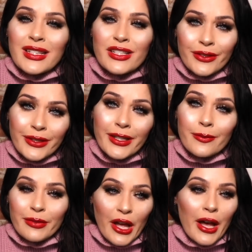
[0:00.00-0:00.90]

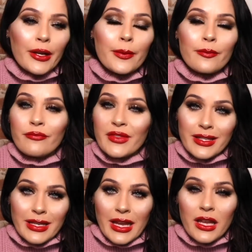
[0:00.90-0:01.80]
Delete, block,
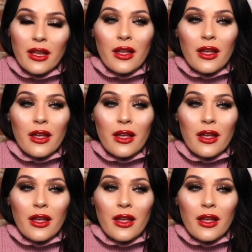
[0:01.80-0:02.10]
that's it.